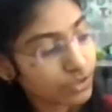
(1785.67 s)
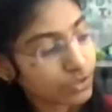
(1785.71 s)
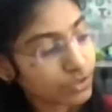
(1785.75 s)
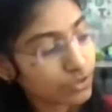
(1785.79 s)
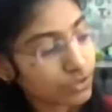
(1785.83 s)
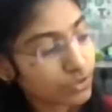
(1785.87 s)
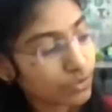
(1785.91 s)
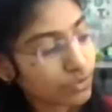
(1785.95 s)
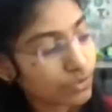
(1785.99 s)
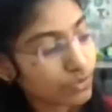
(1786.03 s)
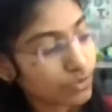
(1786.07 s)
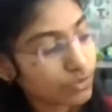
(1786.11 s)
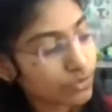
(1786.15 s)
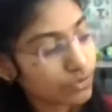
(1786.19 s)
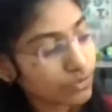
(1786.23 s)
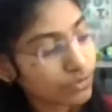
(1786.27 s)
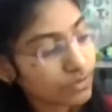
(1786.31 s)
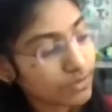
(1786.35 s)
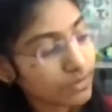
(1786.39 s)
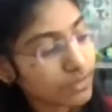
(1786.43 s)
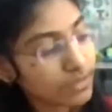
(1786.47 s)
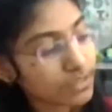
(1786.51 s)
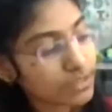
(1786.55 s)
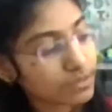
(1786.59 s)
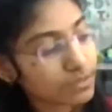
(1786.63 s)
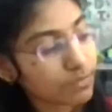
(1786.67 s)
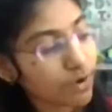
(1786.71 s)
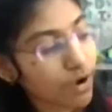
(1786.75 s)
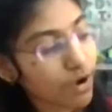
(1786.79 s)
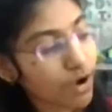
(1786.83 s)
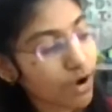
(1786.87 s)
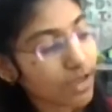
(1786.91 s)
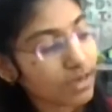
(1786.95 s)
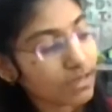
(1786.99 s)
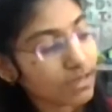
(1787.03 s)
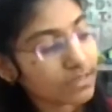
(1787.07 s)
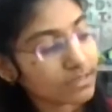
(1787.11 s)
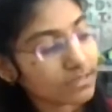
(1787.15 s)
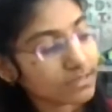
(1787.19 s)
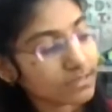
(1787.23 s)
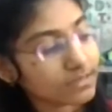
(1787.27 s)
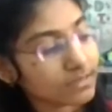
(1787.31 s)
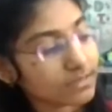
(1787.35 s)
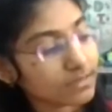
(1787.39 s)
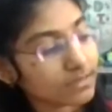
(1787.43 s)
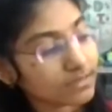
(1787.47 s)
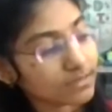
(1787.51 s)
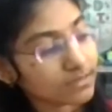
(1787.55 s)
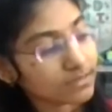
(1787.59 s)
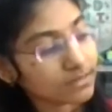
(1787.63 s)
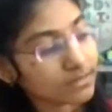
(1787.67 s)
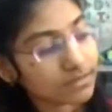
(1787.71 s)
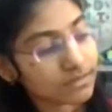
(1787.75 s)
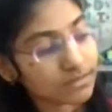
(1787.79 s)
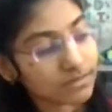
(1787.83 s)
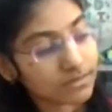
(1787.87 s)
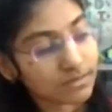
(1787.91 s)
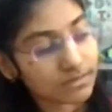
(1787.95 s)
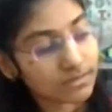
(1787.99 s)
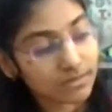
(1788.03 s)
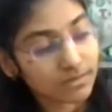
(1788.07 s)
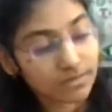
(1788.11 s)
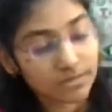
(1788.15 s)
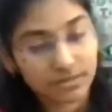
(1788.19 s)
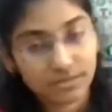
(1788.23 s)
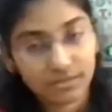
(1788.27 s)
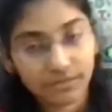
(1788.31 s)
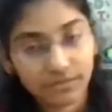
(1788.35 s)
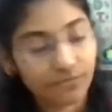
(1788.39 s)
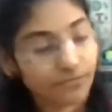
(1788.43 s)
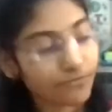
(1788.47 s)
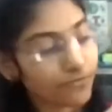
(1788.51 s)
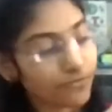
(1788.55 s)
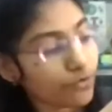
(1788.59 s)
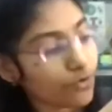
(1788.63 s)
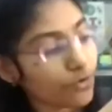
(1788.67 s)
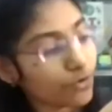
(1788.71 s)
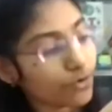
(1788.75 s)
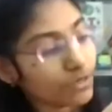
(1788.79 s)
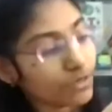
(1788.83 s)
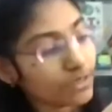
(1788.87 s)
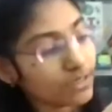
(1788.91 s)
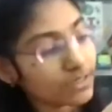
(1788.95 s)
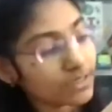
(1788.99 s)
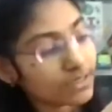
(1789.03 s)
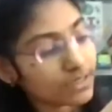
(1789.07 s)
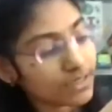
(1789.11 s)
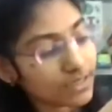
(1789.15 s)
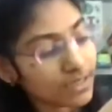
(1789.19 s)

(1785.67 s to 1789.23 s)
So a small is a 4,